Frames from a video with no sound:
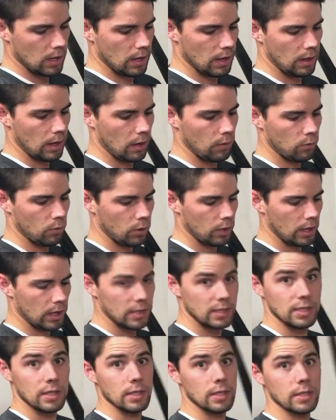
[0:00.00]
and then we'll
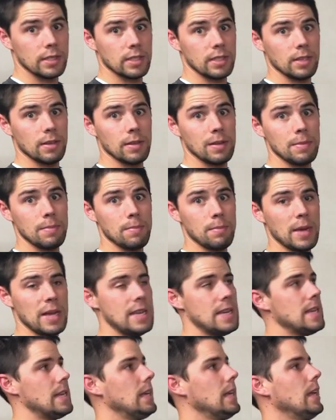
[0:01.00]
get to
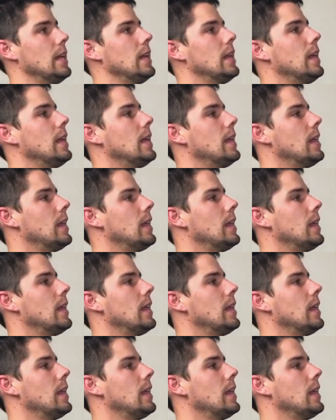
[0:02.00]
bending it.